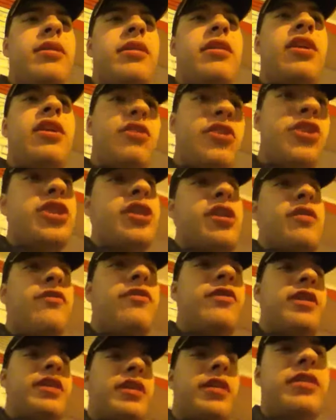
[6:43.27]
kill the
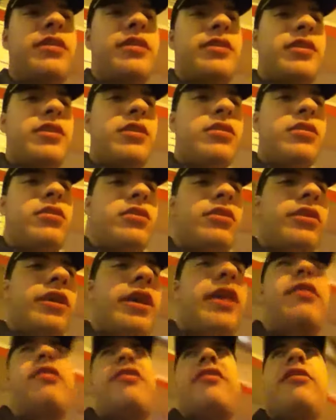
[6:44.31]
chef and kill the
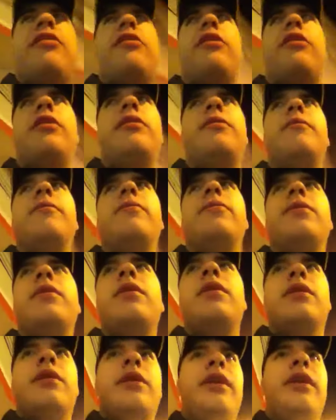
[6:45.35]
head of security,
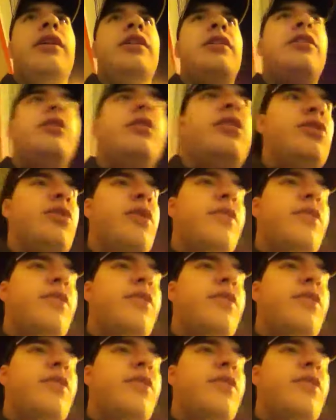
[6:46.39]
and you